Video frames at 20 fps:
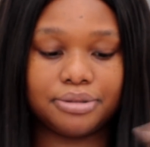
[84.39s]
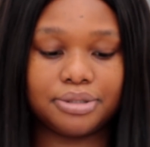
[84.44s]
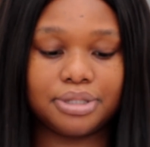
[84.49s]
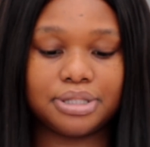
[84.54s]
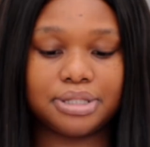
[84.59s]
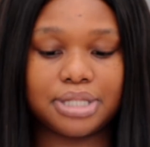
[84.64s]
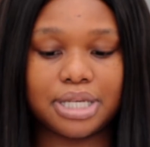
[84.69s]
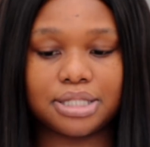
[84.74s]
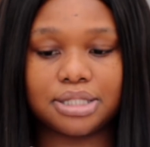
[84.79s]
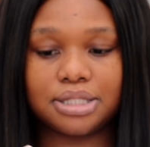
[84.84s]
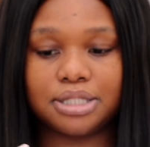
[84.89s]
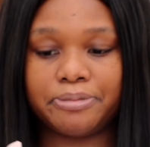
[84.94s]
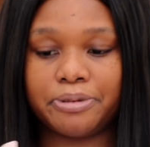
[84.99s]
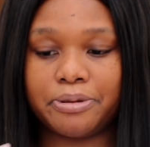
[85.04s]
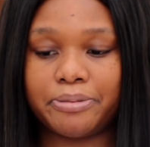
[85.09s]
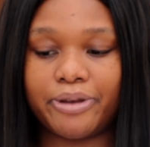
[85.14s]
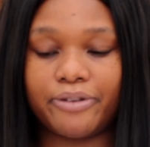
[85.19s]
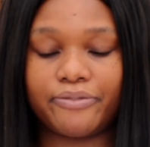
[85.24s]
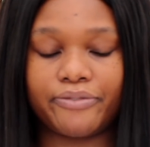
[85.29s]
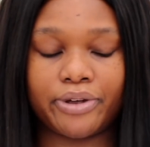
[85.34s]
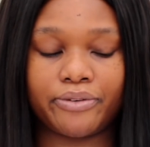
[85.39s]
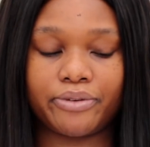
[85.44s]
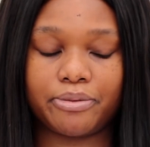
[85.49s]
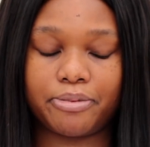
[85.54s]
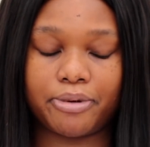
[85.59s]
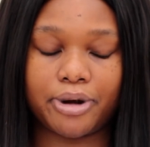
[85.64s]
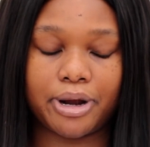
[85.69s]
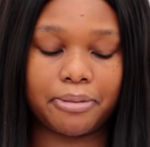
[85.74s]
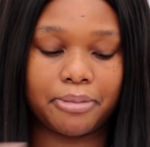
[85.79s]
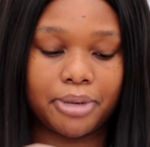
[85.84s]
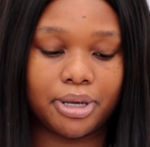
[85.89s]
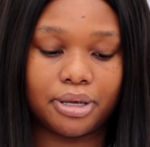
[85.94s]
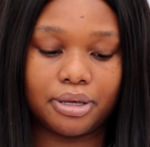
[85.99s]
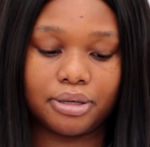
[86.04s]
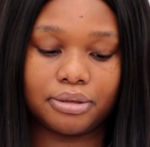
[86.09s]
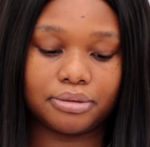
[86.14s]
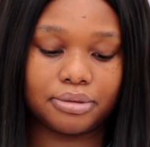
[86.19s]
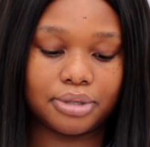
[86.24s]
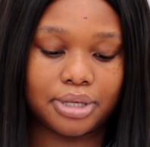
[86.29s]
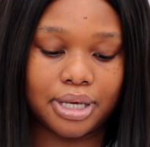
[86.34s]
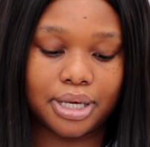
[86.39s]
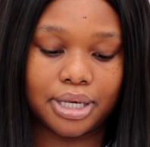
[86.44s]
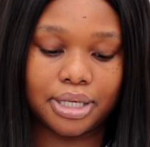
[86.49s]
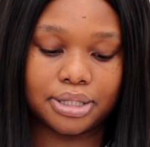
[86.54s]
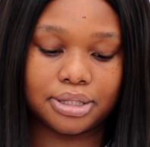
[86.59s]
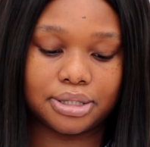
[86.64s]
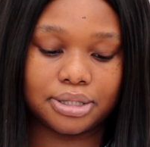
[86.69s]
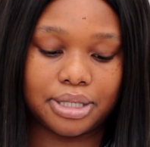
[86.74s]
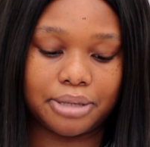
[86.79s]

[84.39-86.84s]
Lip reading: This has to be my favorite primer, guys.